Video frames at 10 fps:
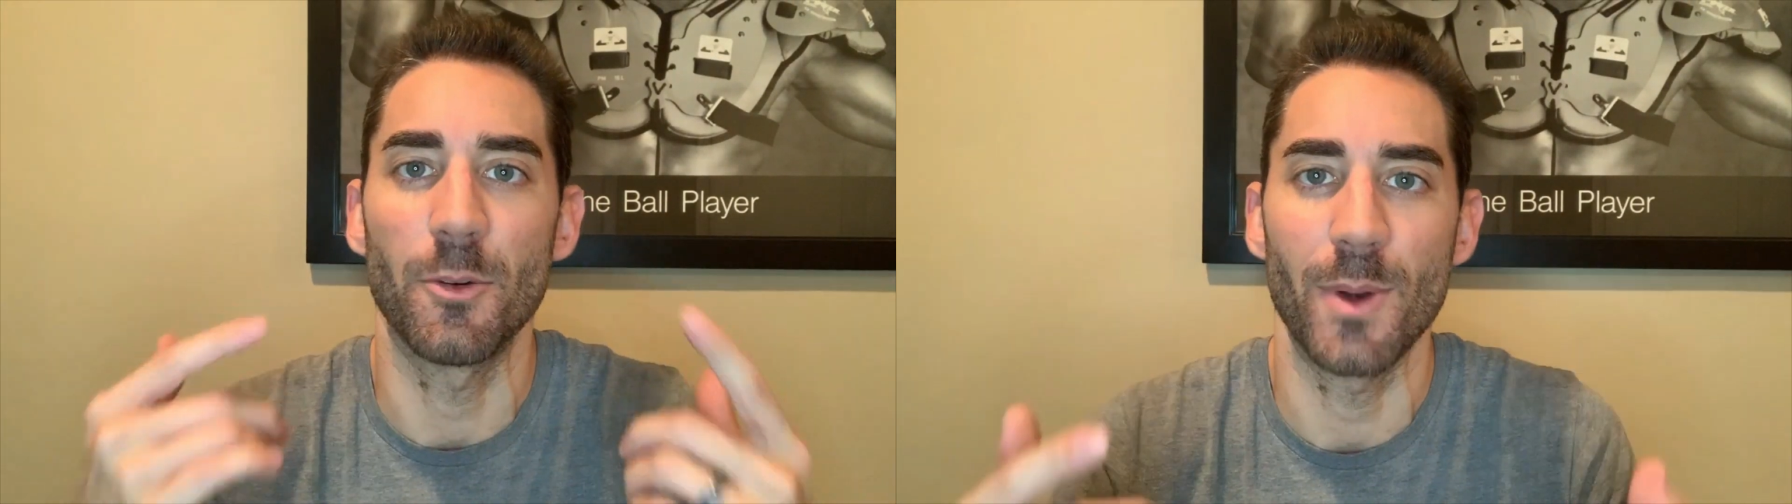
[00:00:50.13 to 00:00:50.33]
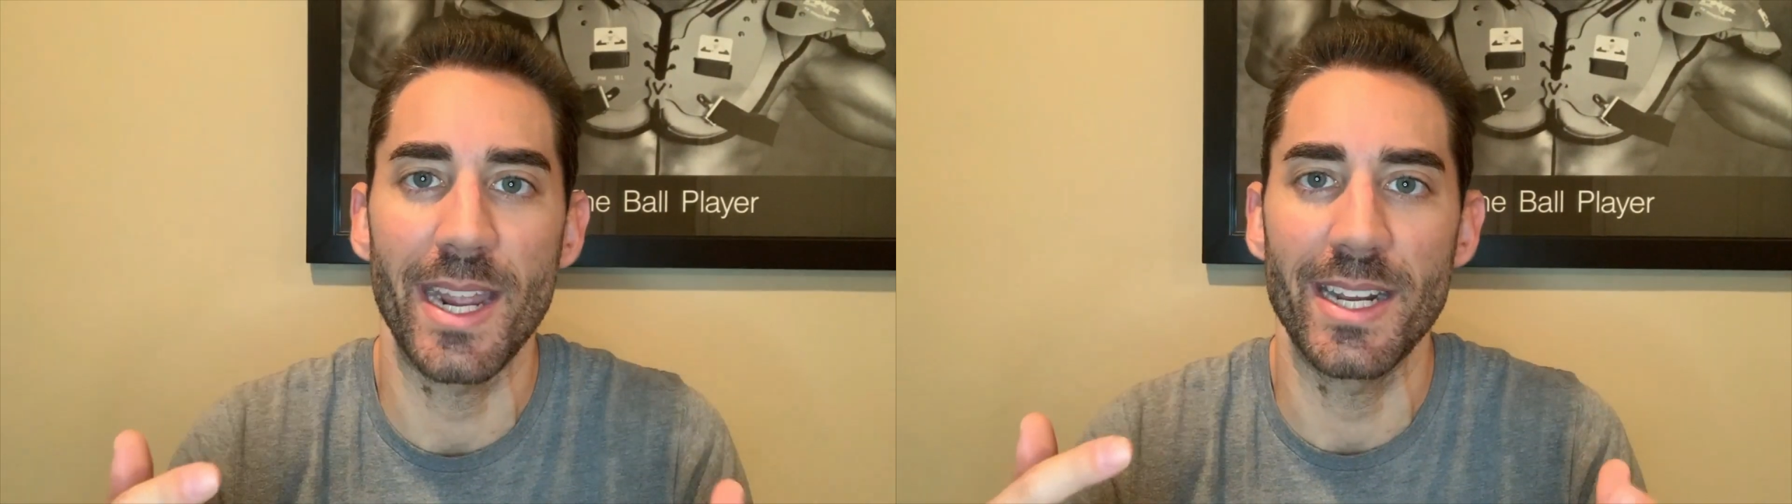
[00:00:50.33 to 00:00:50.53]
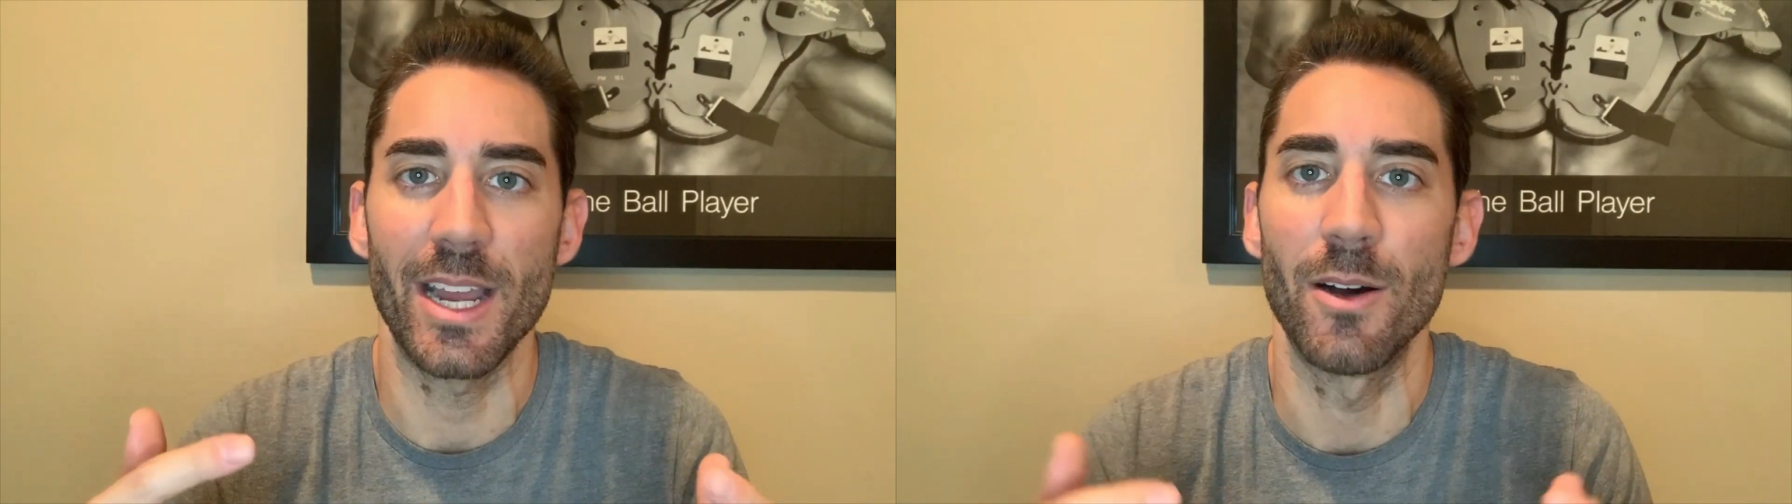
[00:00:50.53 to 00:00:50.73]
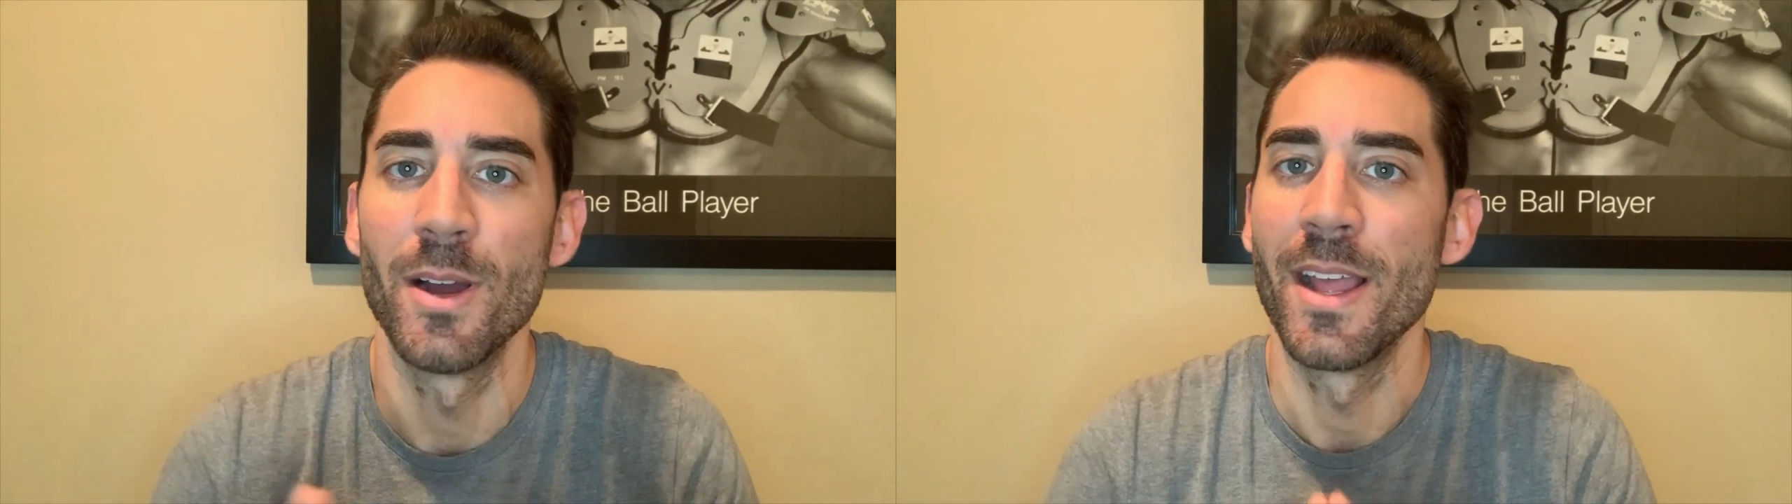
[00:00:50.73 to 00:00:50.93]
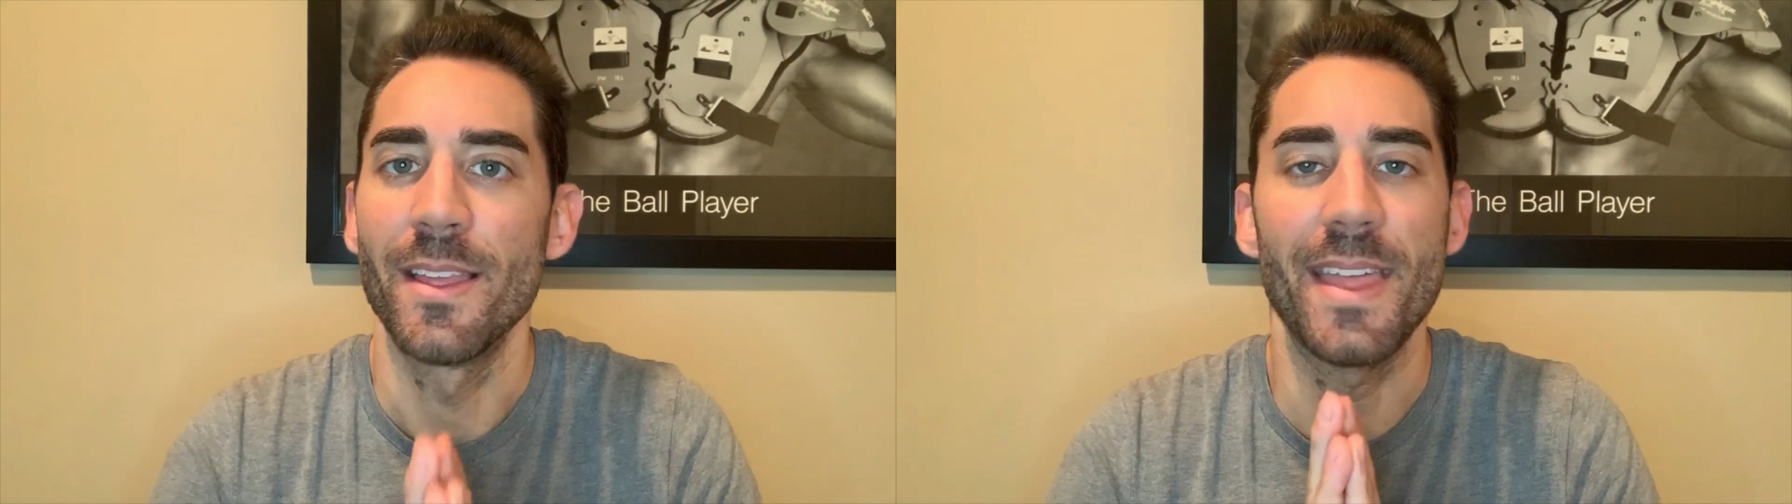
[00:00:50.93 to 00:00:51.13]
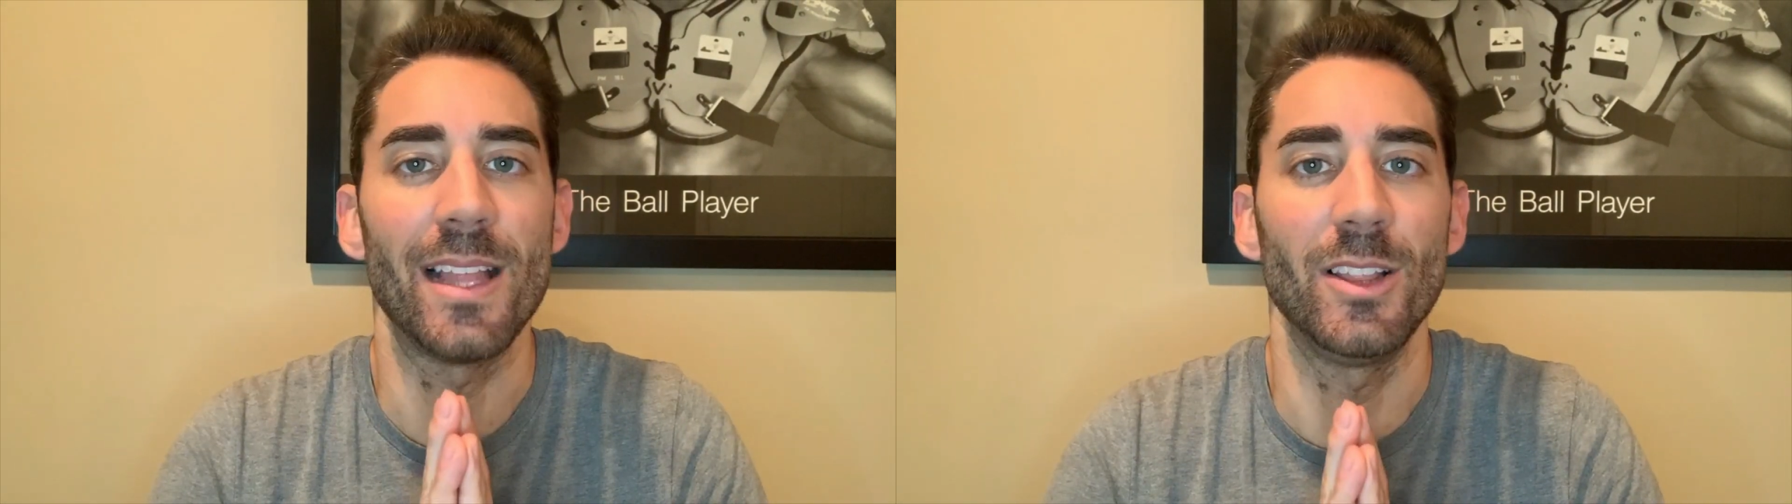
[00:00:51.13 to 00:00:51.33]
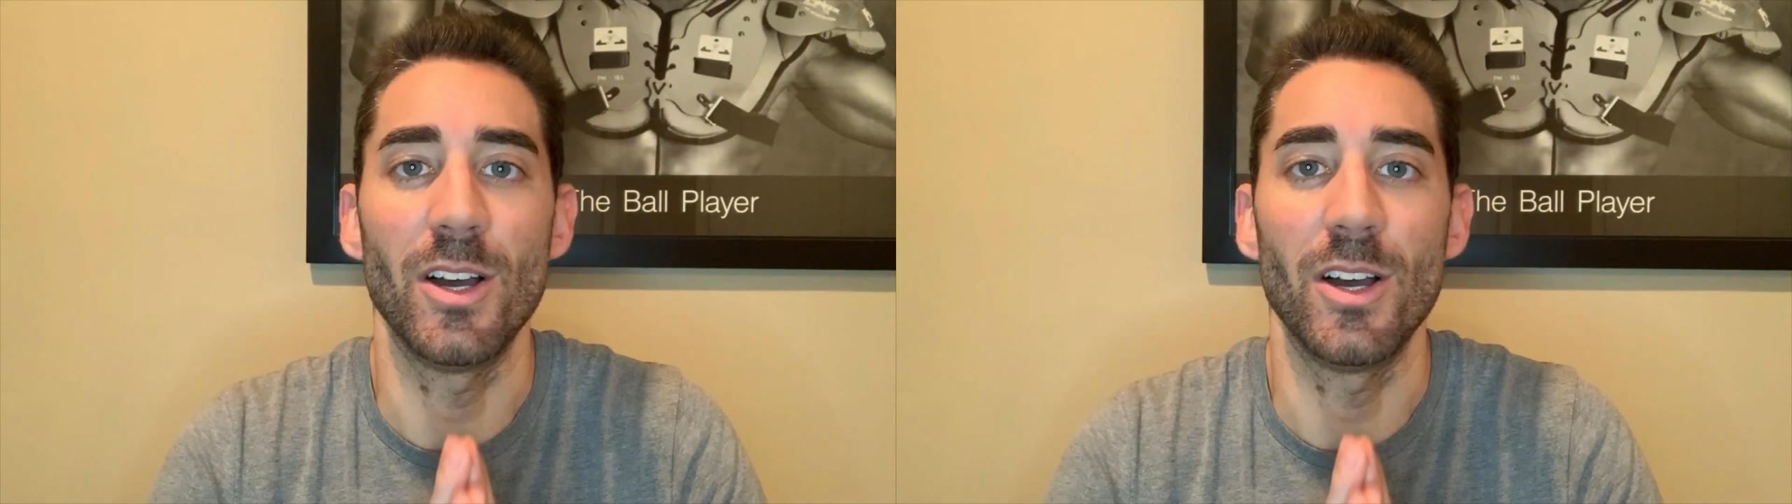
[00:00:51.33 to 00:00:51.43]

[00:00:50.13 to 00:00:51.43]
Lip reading: the radio that,